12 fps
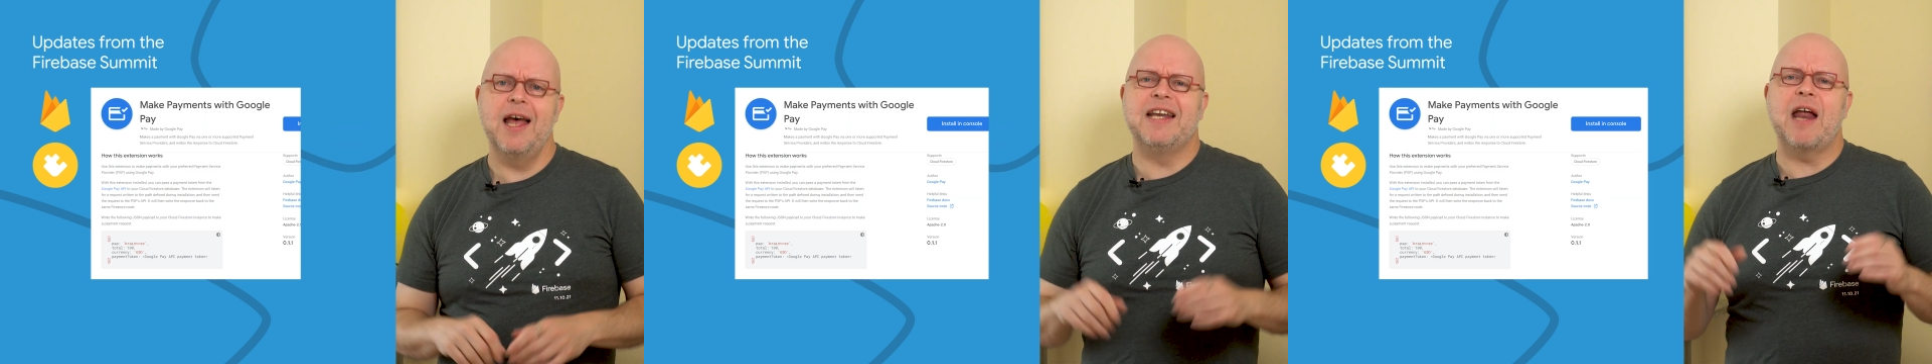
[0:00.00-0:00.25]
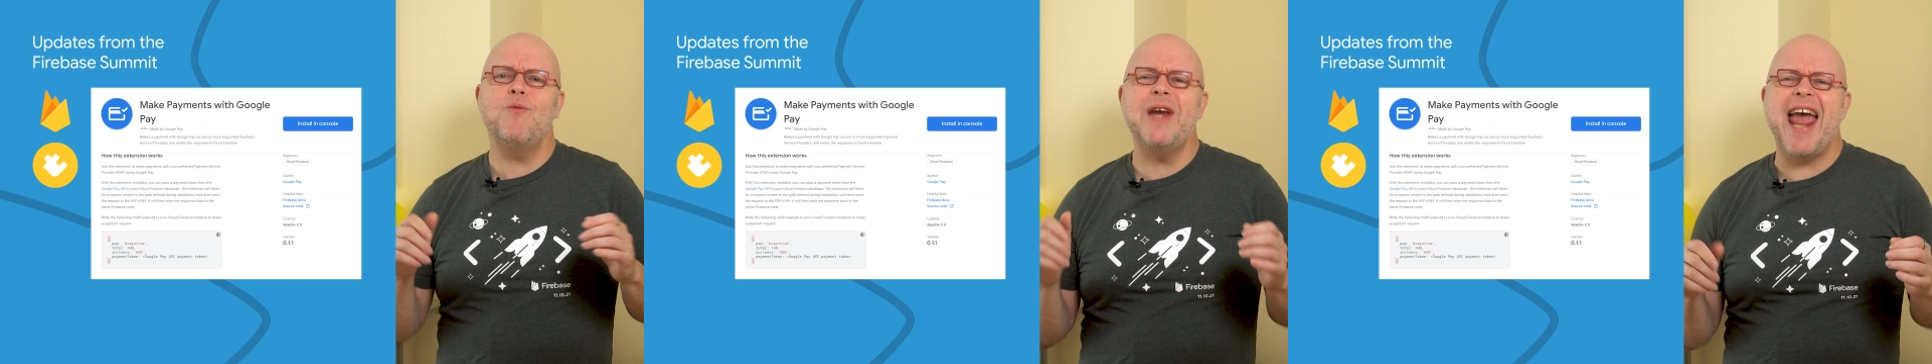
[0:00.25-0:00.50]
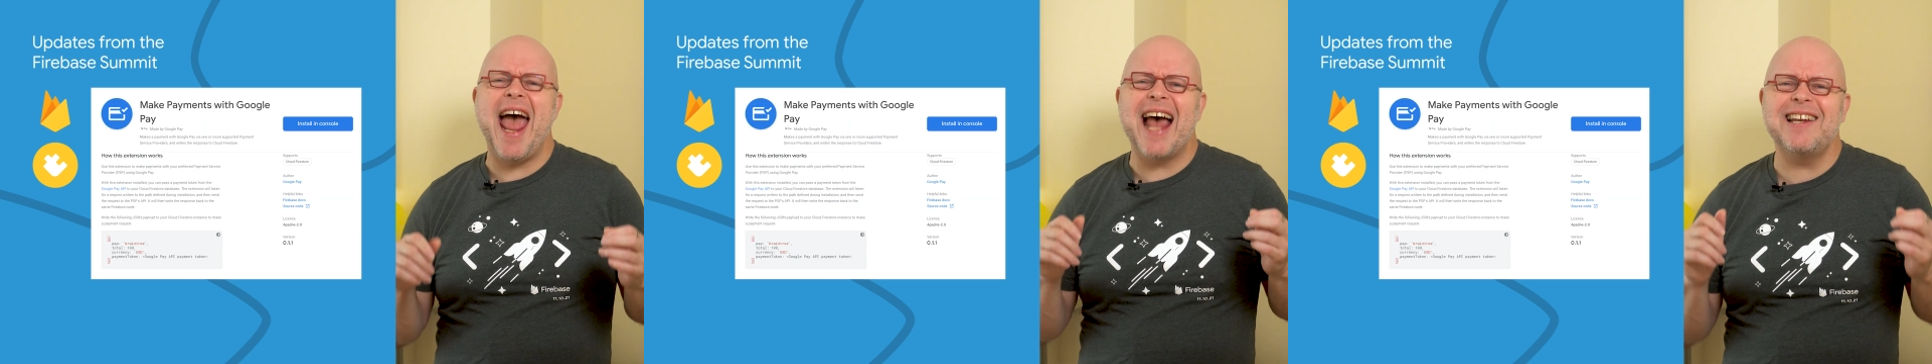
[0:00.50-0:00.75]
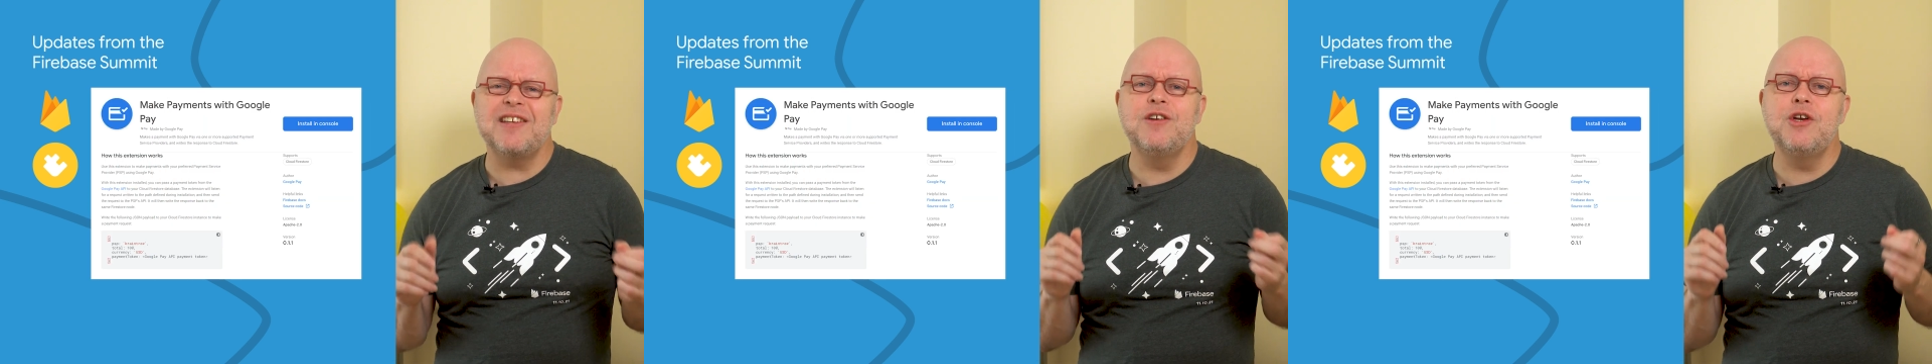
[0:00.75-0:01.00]
Then we
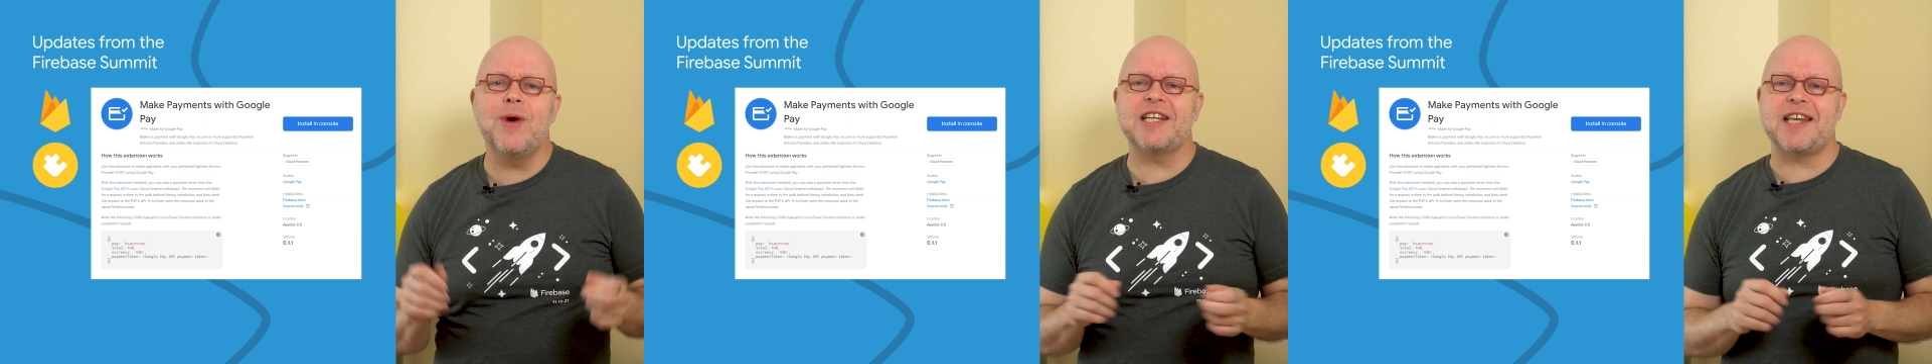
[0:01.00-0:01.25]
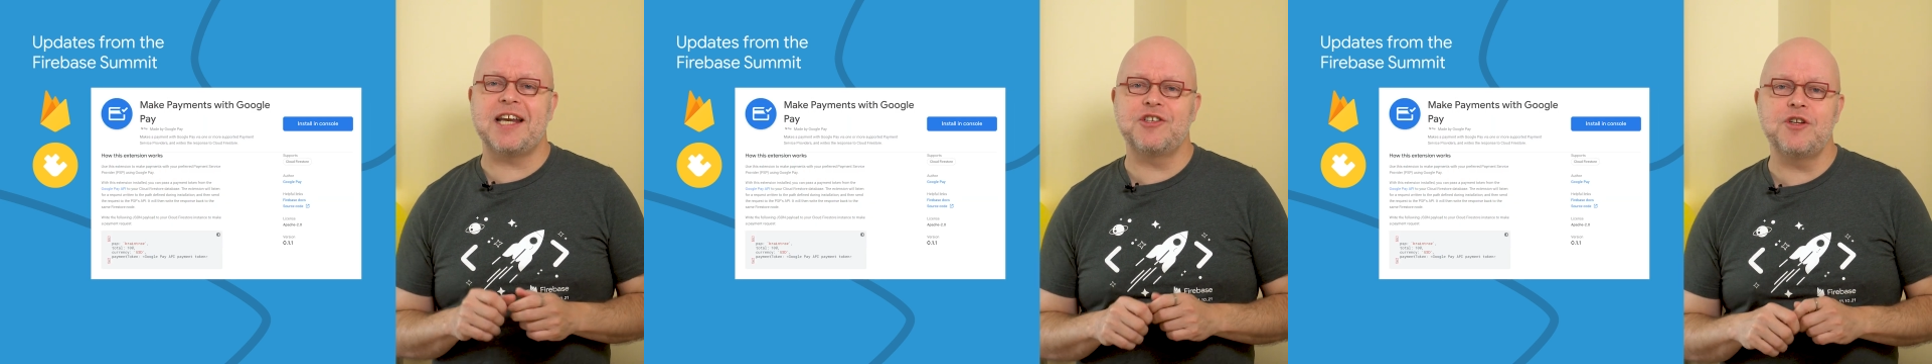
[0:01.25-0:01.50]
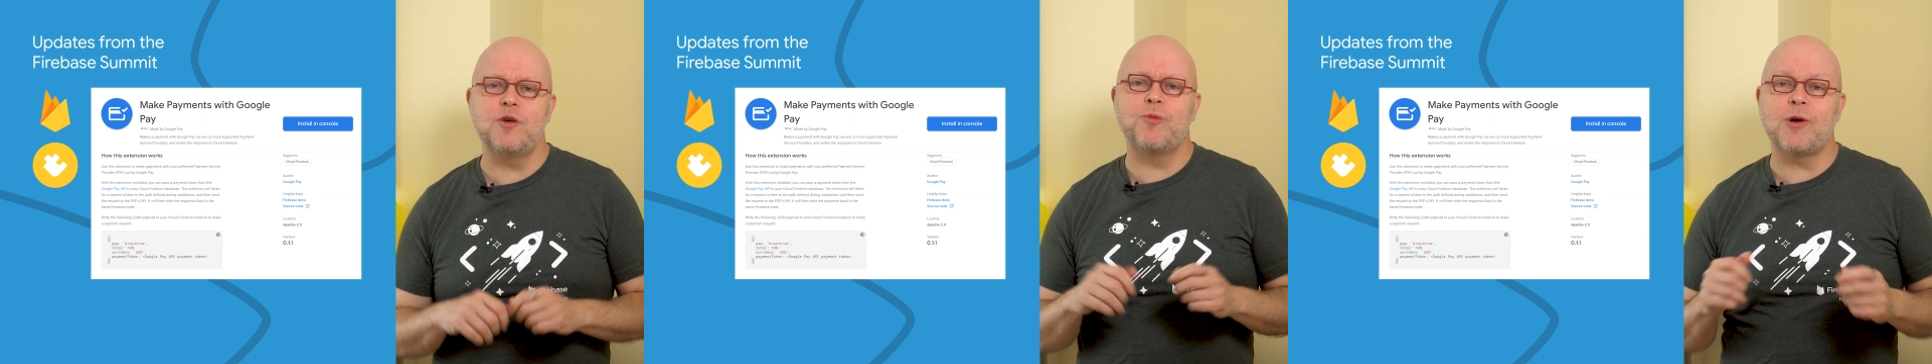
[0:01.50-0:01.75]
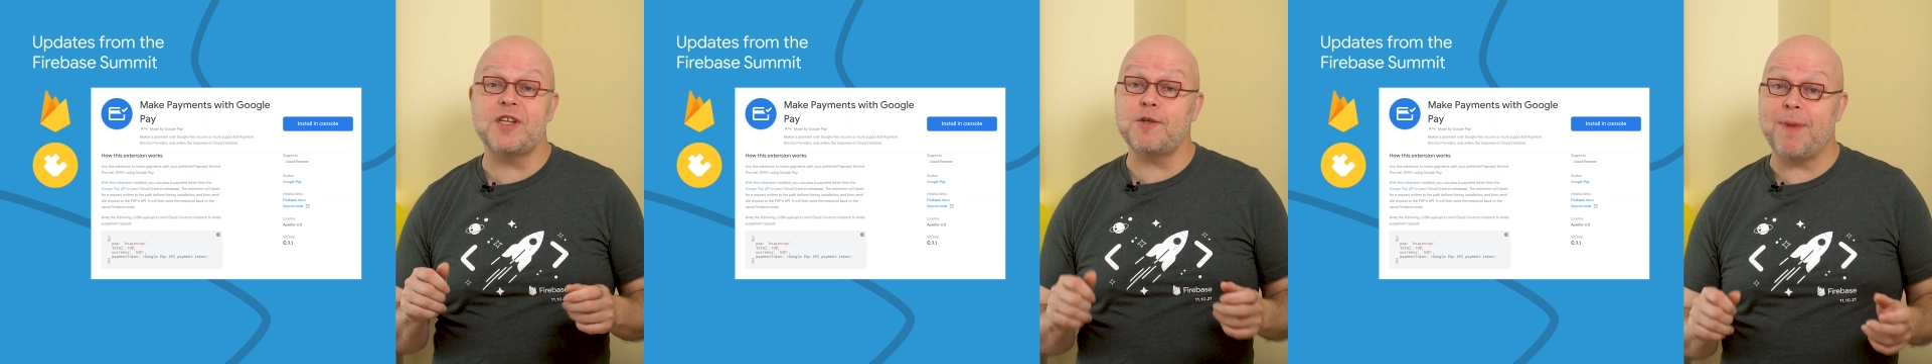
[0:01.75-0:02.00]
added a new extension to
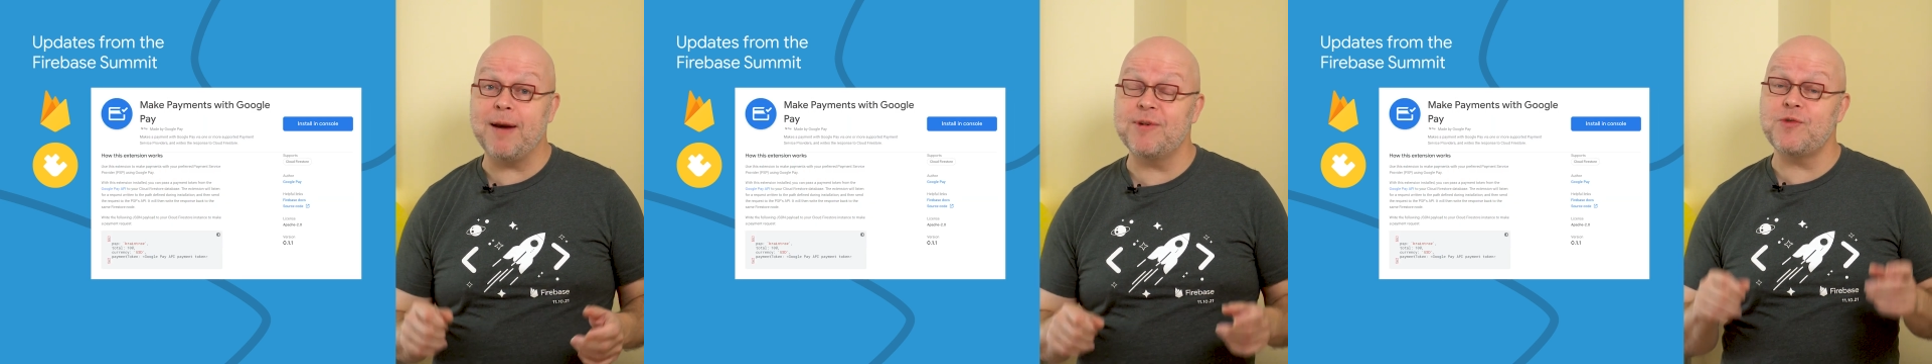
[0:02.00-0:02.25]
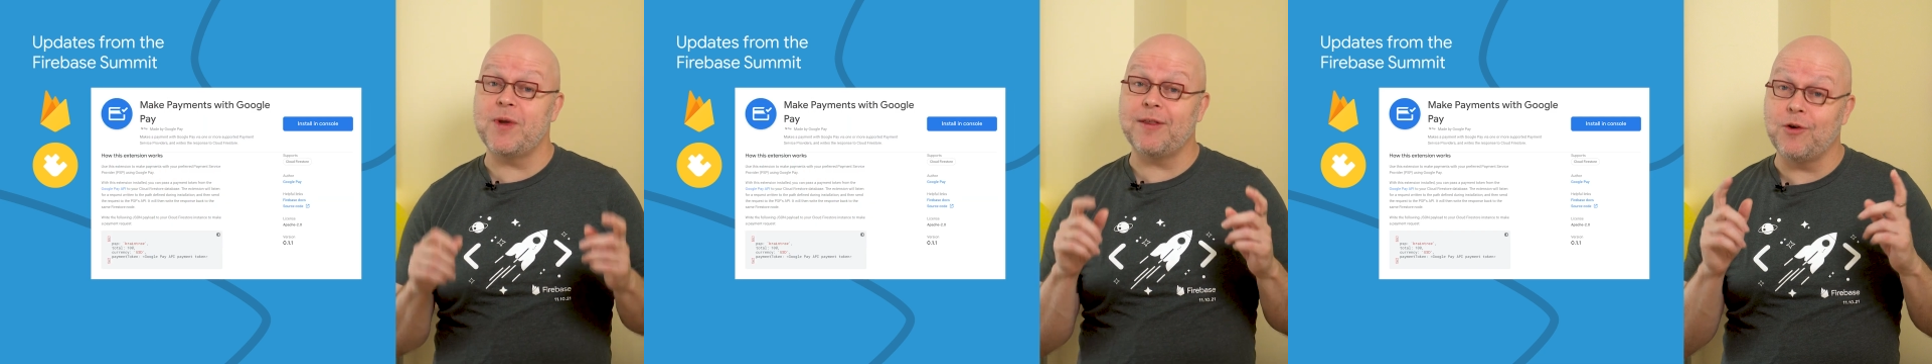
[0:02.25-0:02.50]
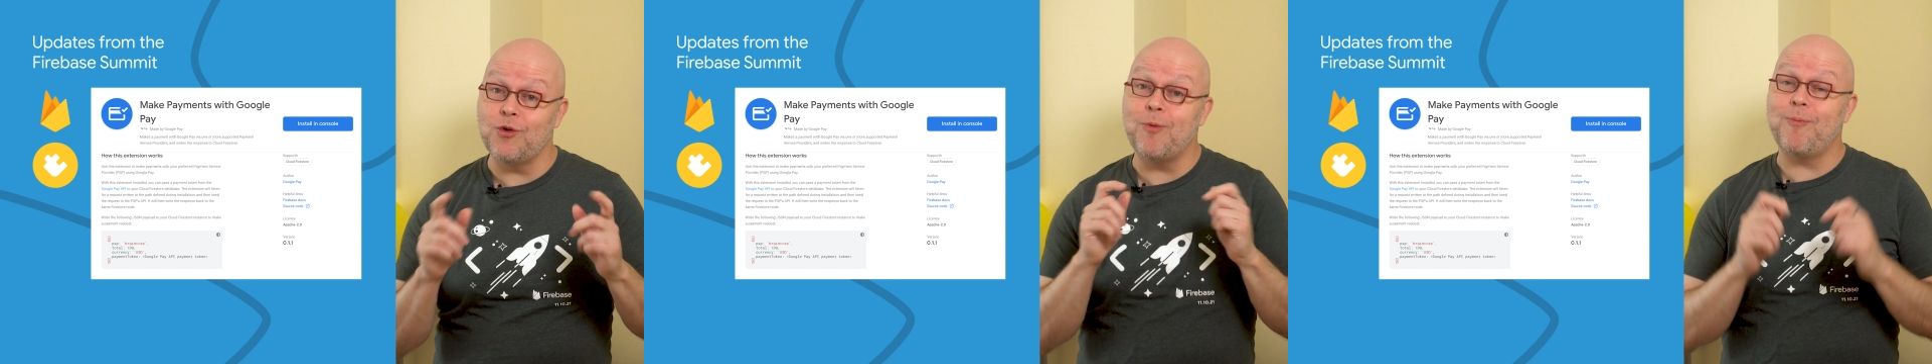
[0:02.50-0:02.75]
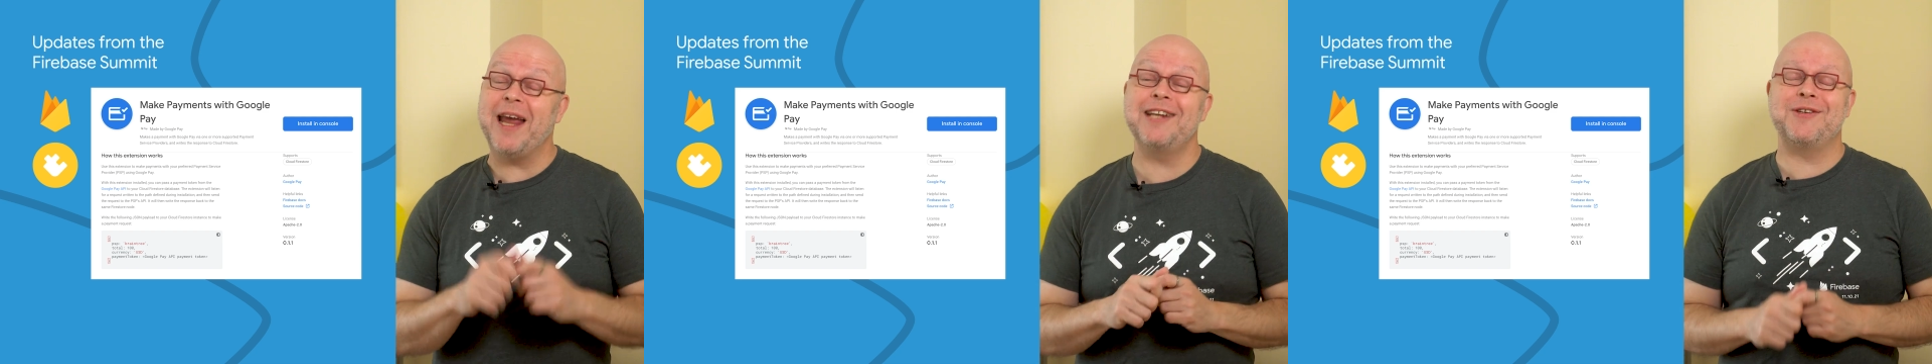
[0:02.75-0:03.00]
process payments with Google
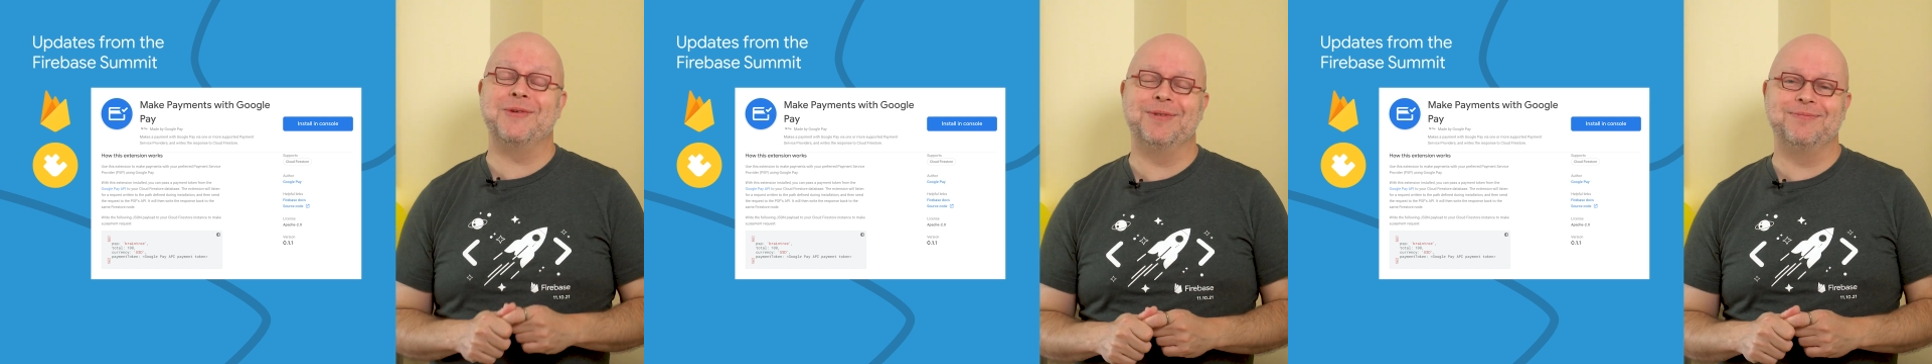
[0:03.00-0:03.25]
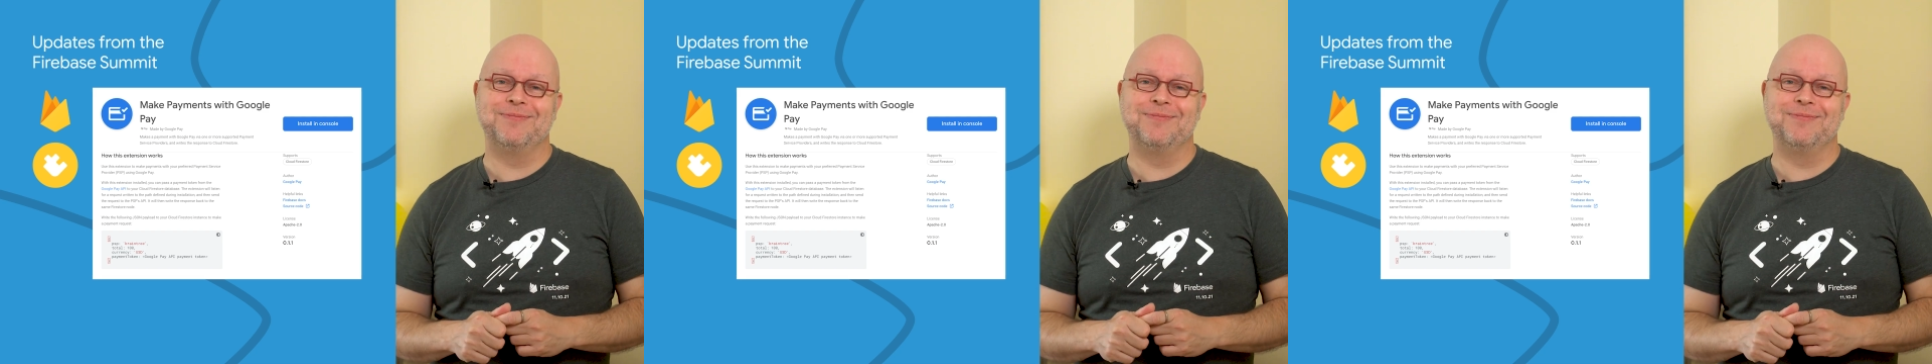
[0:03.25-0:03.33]
Pay too.